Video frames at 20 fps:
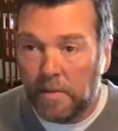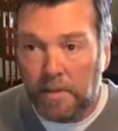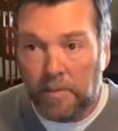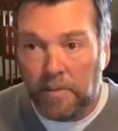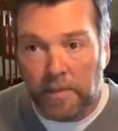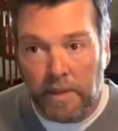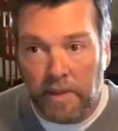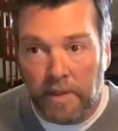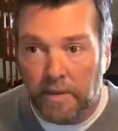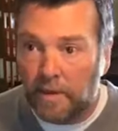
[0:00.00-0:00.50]

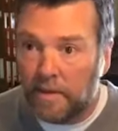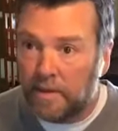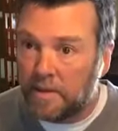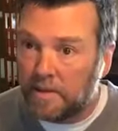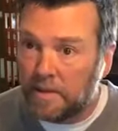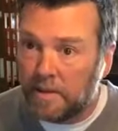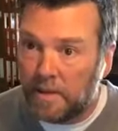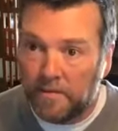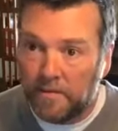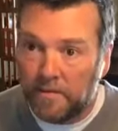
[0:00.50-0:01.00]
People hear all this
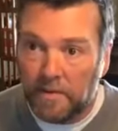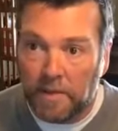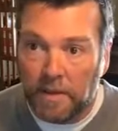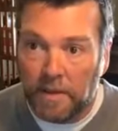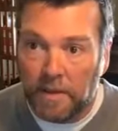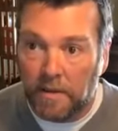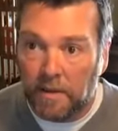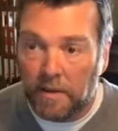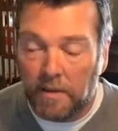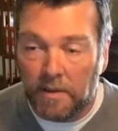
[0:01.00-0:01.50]
stuff and
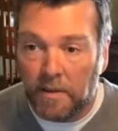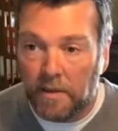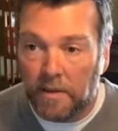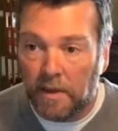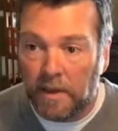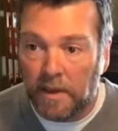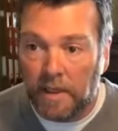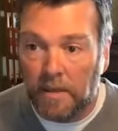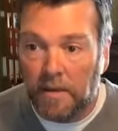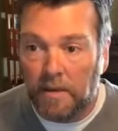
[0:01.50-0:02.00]
are
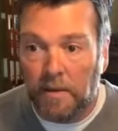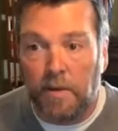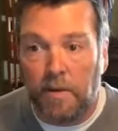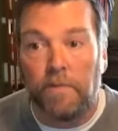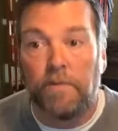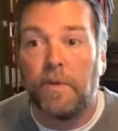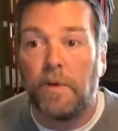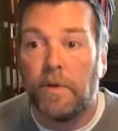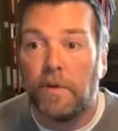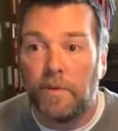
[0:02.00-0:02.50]
like
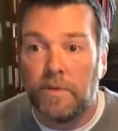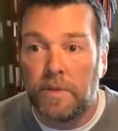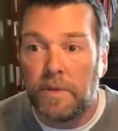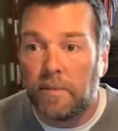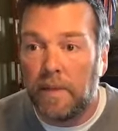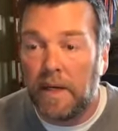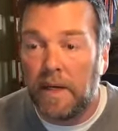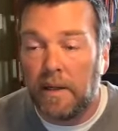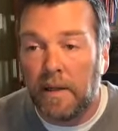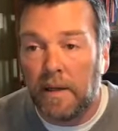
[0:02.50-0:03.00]
confused
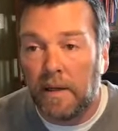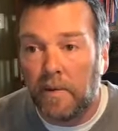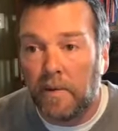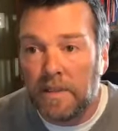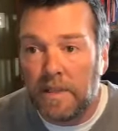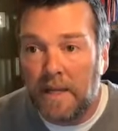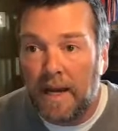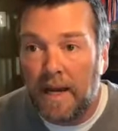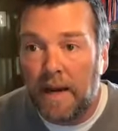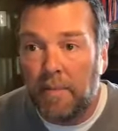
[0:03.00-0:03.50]
about
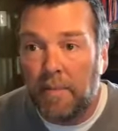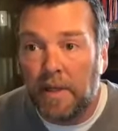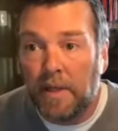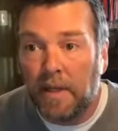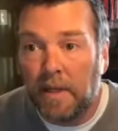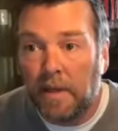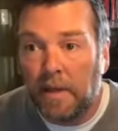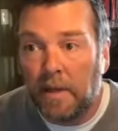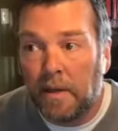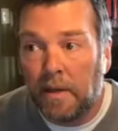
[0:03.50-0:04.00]
what's happening.